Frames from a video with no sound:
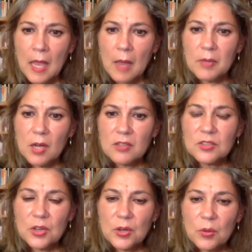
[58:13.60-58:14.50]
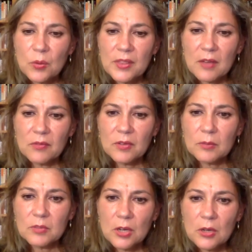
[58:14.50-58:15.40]
but also, what that film
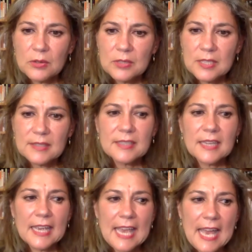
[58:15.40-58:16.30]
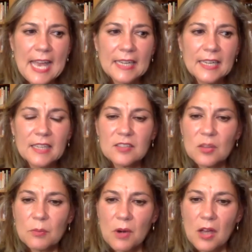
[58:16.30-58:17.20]
shows is again, it's the
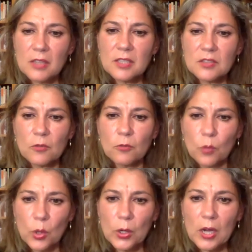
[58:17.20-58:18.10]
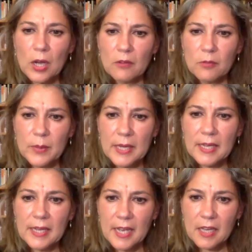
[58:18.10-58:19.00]
process of work of being
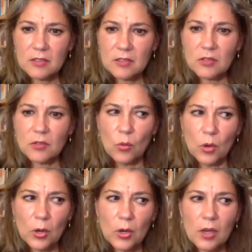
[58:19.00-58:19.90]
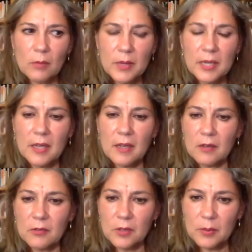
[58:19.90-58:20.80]
an actor, the work of being a
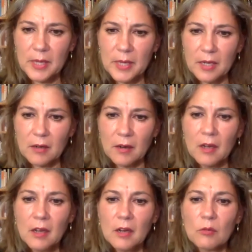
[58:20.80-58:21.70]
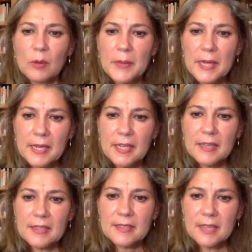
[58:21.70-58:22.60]
filmmaker, repeating
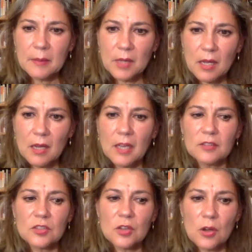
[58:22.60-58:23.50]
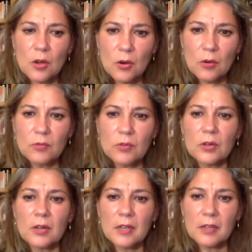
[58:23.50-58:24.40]
the same lines over
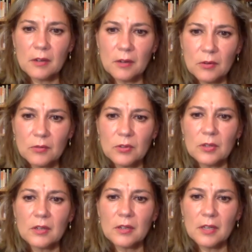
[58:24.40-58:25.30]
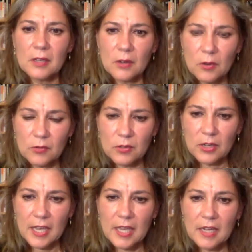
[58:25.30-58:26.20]
and over and over
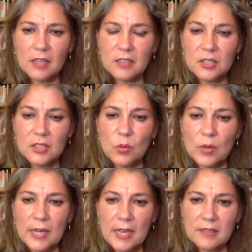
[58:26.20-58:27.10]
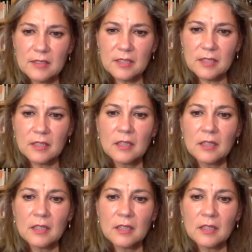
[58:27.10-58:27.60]
again until one gets it